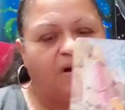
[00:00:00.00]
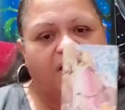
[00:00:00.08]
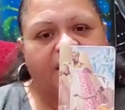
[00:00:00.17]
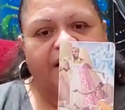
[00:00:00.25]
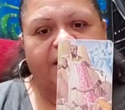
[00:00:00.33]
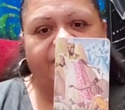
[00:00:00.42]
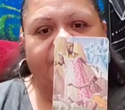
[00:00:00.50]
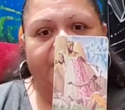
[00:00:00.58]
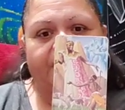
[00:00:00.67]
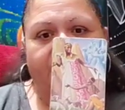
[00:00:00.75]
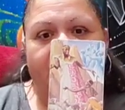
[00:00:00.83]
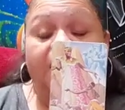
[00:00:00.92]
all the
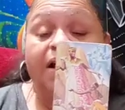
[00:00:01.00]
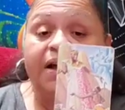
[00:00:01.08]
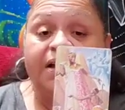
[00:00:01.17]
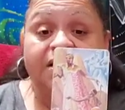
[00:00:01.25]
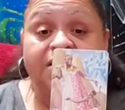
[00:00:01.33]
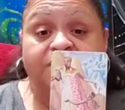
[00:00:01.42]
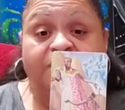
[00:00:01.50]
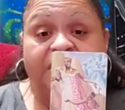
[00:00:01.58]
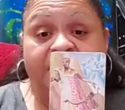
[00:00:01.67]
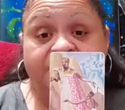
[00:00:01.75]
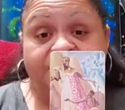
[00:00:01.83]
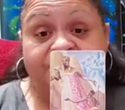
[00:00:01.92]
giving in this
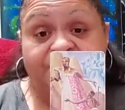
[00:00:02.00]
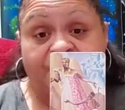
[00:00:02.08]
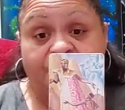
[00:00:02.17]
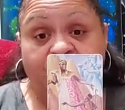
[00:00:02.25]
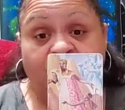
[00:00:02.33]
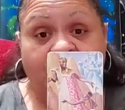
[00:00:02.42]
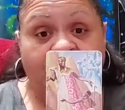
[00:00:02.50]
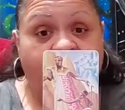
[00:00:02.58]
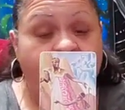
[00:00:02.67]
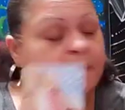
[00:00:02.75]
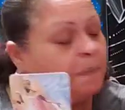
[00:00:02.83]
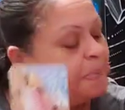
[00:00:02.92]
relationship, okay?